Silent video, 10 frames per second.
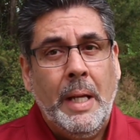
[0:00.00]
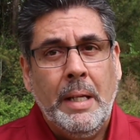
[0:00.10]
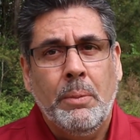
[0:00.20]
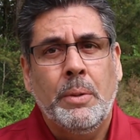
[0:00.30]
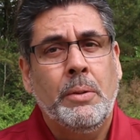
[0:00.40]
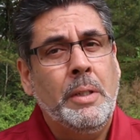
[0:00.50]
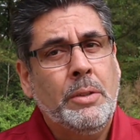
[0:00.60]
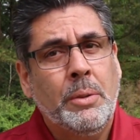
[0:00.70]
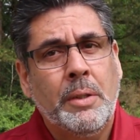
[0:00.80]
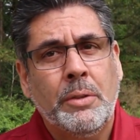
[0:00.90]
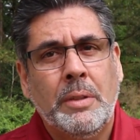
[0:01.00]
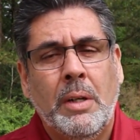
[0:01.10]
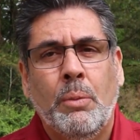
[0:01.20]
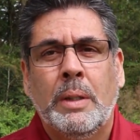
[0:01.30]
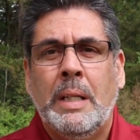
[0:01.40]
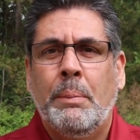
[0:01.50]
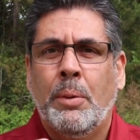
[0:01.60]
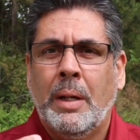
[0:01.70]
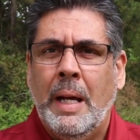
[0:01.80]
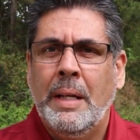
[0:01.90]
Hey, you need to understand what
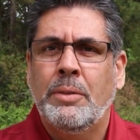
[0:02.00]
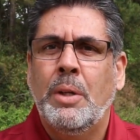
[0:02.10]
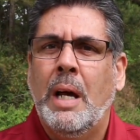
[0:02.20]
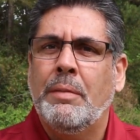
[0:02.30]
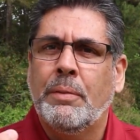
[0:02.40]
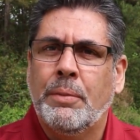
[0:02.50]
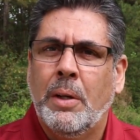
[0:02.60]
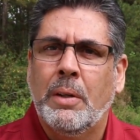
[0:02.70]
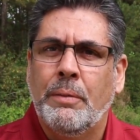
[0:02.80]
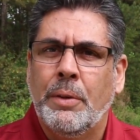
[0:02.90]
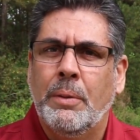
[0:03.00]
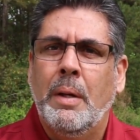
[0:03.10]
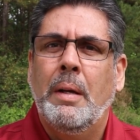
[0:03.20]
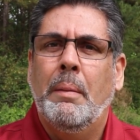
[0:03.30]
type of client you have in front of you.